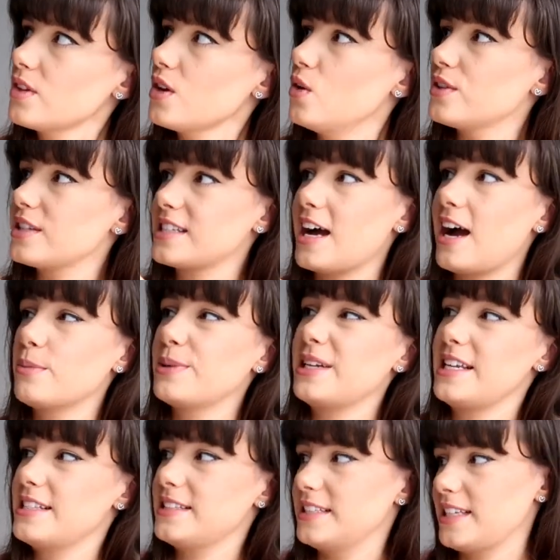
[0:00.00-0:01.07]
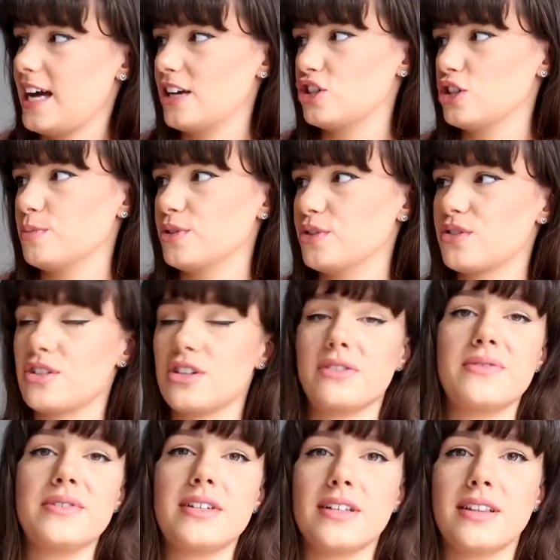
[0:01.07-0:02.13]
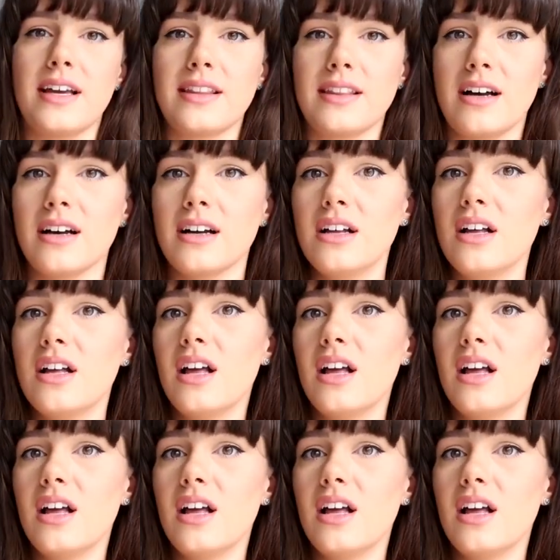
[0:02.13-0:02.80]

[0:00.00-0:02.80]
the side, but it is detachable, so if you don't like that,